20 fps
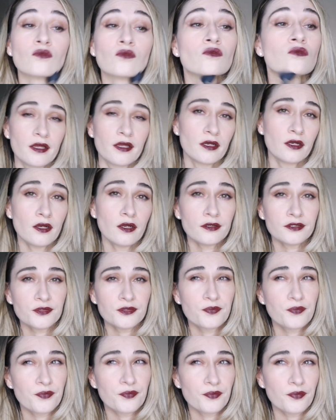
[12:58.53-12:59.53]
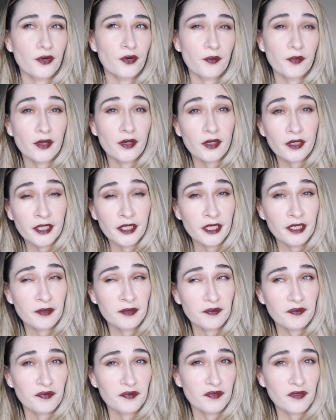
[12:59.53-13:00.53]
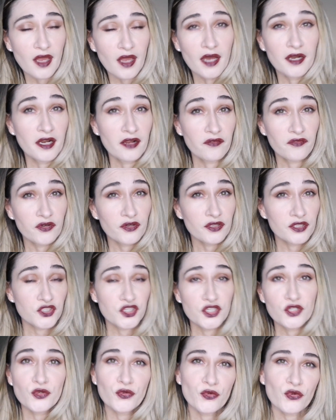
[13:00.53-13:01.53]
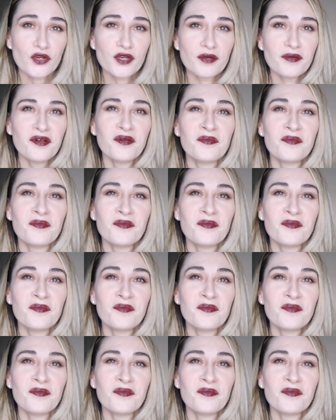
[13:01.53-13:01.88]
Okay, not properly an everyday look,